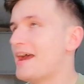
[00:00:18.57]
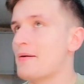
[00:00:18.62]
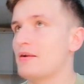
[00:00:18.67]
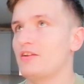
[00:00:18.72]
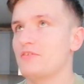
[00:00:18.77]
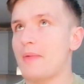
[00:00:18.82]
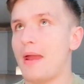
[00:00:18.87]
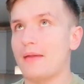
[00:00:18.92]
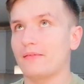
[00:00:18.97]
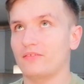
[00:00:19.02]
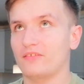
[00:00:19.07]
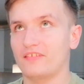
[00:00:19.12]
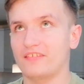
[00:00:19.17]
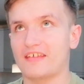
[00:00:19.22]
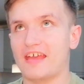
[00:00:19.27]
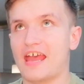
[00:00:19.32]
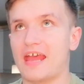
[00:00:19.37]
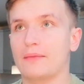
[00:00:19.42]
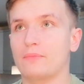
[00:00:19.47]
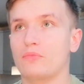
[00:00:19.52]
And it reminds me of a
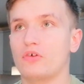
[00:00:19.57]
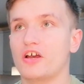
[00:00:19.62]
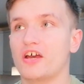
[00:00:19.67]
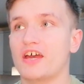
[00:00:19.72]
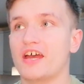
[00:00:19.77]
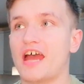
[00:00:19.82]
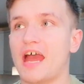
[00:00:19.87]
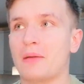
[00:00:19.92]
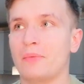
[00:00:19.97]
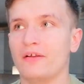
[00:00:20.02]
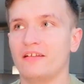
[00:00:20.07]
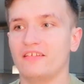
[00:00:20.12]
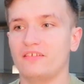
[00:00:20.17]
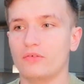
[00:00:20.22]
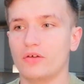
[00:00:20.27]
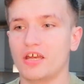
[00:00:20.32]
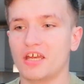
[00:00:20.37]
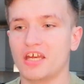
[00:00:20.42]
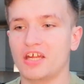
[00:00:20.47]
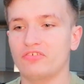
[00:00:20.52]
time where I went to
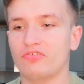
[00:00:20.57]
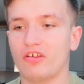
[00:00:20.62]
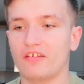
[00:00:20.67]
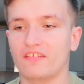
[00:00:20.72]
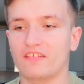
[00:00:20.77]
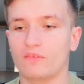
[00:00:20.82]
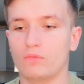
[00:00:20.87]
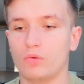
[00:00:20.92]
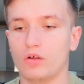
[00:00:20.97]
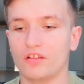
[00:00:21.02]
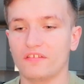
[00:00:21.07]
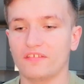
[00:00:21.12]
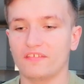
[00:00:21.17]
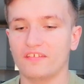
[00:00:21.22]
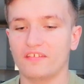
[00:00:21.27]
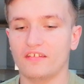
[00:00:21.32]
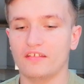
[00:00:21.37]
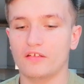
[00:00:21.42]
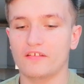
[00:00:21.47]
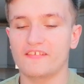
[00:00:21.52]
a hairdresser
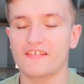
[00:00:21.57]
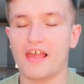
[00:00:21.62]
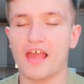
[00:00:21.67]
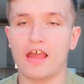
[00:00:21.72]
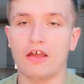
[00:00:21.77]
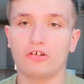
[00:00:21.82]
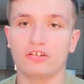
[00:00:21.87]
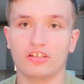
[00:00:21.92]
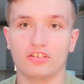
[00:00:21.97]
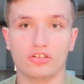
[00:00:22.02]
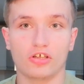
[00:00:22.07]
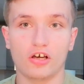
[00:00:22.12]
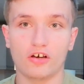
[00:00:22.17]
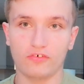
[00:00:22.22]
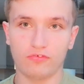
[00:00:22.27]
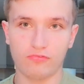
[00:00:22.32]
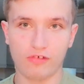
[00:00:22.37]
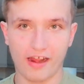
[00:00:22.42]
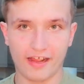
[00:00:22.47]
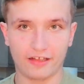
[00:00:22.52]
once in a town in
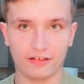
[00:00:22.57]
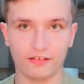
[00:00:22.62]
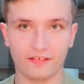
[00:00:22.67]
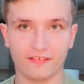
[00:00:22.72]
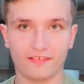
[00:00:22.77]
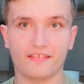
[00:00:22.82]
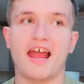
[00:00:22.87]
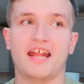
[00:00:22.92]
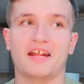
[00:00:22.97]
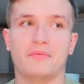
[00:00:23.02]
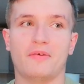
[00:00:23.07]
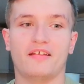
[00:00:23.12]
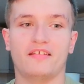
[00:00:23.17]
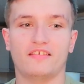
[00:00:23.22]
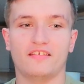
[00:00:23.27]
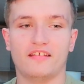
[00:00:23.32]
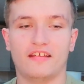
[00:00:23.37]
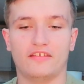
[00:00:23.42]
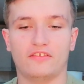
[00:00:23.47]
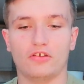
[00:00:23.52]
North Wales, and I went
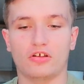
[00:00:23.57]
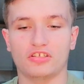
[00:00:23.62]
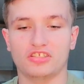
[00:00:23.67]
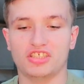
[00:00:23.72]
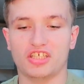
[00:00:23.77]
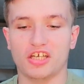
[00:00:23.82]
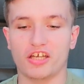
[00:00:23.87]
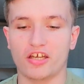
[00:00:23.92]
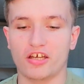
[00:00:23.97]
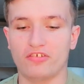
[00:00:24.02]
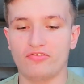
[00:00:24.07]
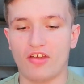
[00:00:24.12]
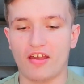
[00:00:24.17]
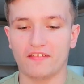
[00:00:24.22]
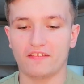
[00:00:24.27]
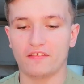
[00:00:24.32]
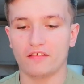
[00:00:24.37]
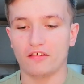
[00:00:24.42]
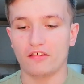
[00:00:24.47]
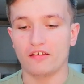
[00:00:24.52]
to like dodgy
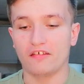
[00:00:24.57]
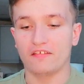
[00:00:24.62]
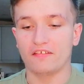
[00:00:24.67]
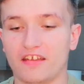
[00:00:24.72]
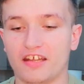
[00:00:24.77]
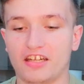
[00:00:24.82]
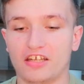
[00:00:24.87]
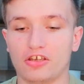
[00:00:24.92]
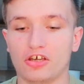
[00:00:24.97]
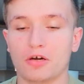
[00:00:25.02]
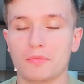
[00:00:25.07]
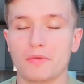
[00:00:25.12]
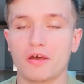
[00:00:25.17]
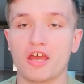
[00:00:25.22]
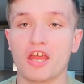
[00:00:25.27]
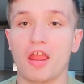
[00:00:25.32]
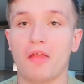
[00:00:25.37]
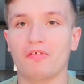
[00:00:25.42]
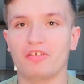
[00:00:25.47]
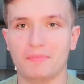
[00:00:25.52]
hairdressers and he cut my
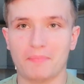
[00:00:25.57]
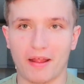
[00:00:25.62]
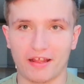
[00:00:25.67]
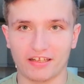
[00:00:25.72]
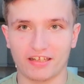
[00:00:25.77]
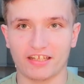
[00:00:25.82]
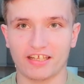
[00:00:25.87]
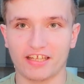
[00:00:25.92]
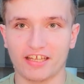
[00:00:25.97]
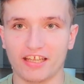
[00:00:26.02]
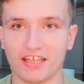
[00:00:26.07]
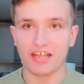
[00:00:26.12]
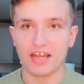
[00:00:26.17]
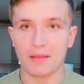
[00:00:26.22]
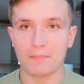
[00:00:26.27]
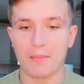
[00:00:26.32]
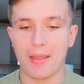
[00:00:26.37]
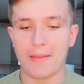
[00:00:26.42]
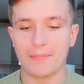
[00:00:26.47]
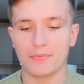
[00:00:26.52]
hair really badly
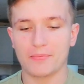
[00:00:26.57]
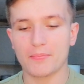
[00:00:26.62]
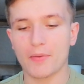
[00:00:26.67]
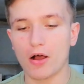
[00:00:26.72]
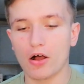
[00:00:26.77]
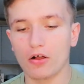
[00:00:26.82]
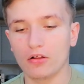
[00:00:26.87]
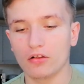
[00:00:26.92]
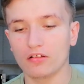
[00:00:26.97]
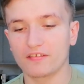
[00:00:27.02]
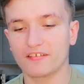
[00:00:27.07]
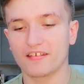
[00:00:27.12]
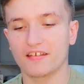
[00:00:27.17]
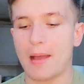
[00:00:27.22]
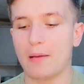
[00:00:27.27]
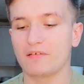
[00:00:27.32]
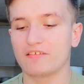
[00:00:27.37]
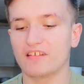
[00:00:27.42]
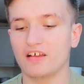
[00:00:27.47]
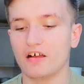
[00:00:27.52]
and made me bald
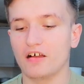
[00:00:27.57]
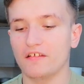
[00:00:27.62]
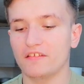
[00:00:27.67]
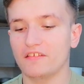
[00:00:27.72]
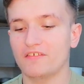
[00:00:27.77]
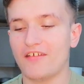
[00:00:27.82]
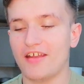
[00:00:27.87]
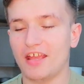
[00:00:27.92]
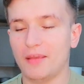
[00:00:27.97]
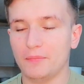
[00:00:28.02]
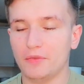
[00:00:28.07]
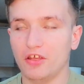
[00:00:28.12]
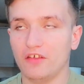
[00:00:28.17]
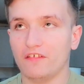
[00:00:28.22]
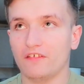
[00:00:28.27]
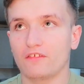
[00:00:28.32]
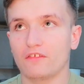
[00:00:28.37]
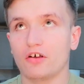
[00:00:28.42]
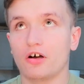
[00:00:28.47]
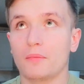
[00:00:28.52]
and was also very
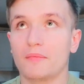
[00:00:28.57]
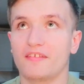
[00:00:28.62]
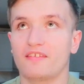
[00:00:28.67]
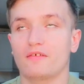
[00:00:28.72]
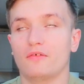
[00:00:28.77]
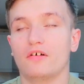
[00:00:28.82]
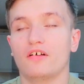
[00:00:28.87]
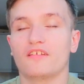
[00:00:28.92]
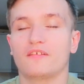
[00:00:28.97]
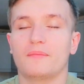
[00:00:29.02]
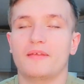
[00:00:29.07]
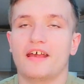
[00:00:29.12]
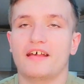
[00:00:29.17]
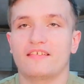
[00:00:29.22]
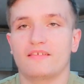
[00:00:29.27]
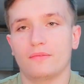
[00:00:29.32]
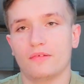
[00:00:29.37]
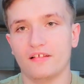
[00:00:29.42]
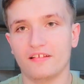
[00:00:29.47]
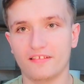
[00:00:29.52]
abusive for me towards me
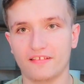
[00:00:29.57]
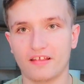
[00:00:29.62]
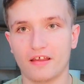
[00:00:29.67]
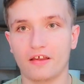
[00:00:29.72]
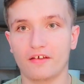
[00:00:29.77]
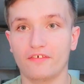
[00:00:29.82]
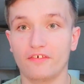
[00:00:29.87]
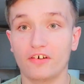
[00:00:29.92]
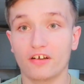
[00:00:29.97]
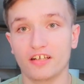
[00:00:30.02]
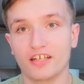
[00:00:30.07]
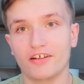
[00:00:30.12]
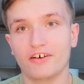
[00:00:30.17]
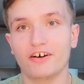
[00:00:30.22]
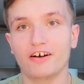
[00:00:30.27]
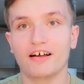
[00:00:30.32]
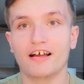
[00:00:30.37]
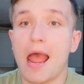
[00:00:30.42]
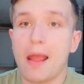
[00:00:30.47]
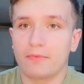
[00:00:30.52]
as well. So I thought, you know
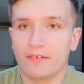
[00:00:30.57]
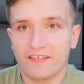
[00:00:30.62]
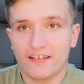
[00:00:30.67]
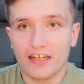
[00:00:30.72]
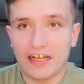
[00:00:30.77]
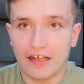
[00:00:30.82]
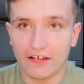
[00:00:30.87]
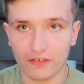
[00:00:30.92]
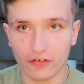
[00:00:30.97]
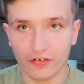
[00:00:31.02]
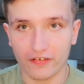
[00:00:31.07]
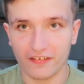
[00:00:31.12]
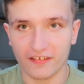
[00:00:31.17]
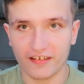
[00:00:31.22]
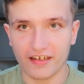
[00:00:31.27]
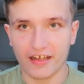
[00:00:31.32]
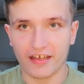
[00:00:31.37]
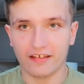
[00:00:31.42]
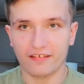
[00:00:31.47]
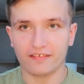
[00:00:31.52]
what, I'm gonna tell that story
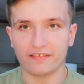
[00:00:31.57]
today.